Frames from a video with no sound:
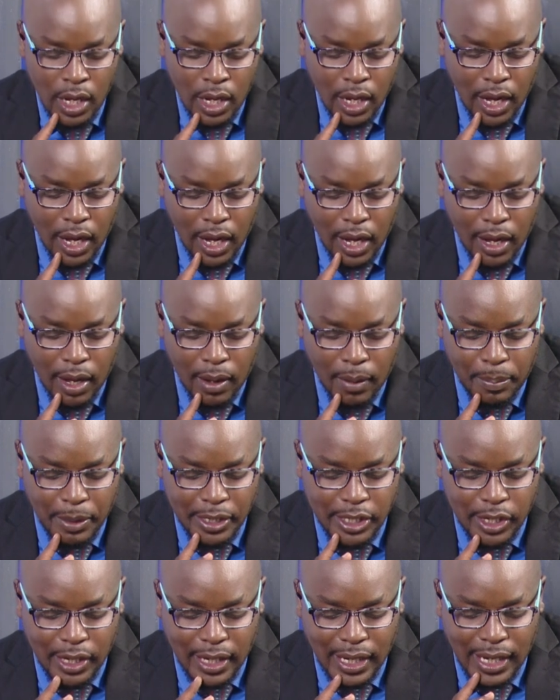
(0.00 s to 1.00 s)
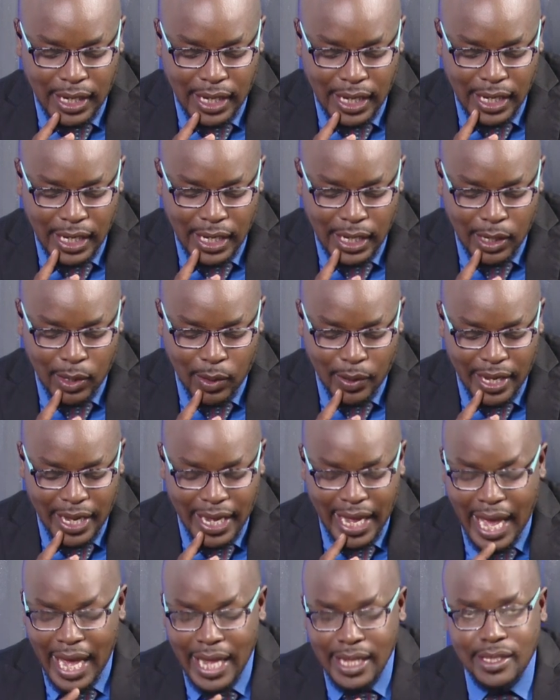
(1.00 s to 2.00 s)
particularly
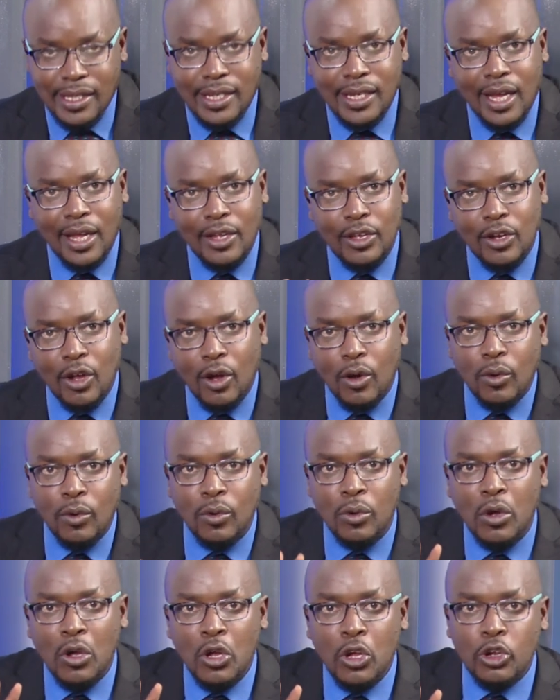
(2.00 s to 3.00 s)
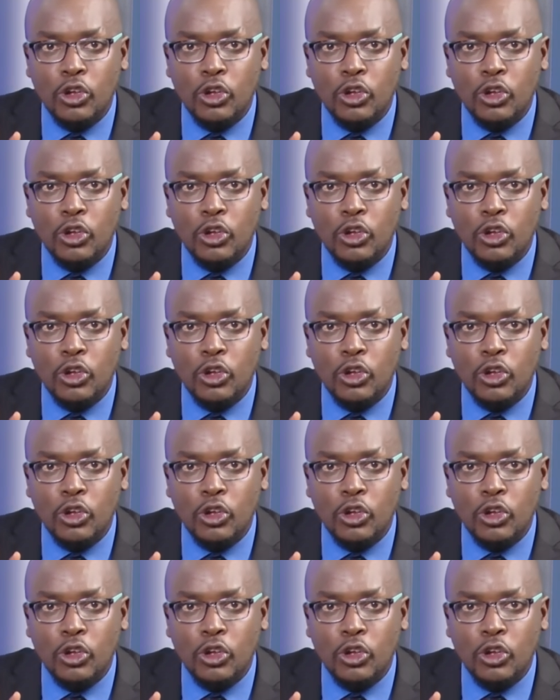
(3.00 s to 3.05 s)
looking at, you know,